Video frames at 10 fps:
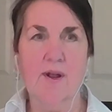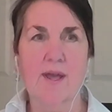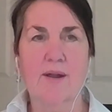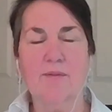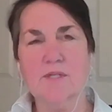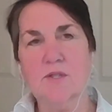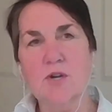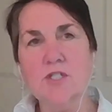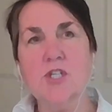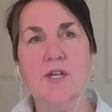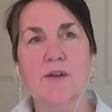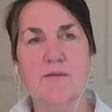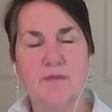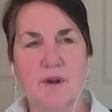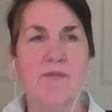and I was launching it in
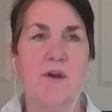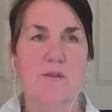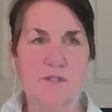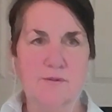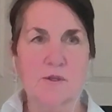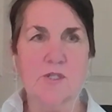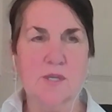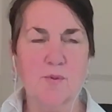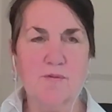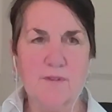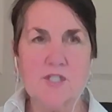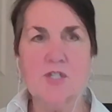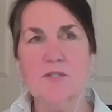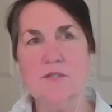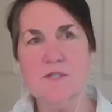front of other diversity
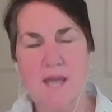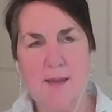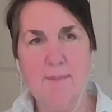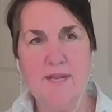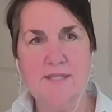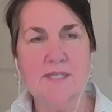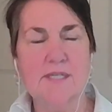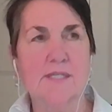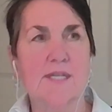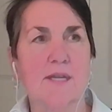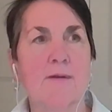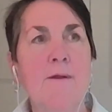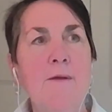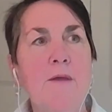professionals at Macy's, and